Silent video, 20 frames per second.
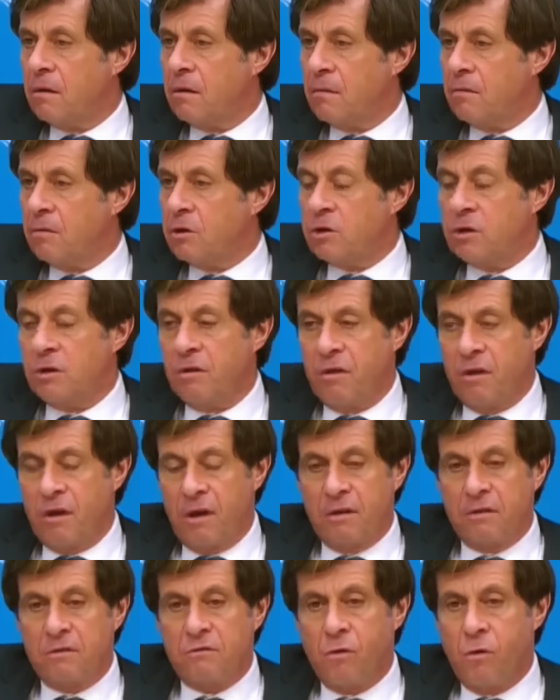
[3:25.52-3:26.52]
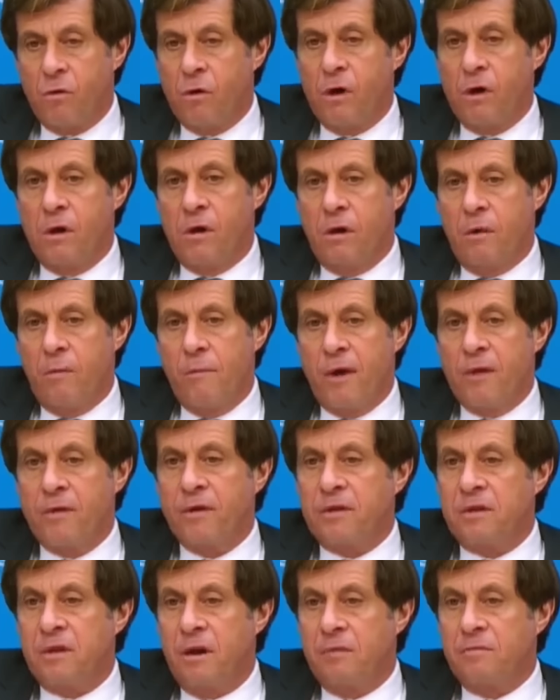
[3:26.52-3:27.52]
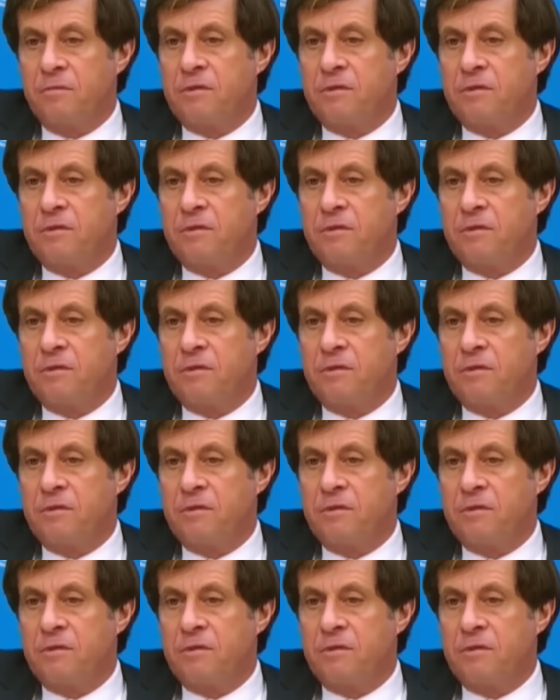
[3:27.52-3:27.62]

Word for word: which is there. So maritime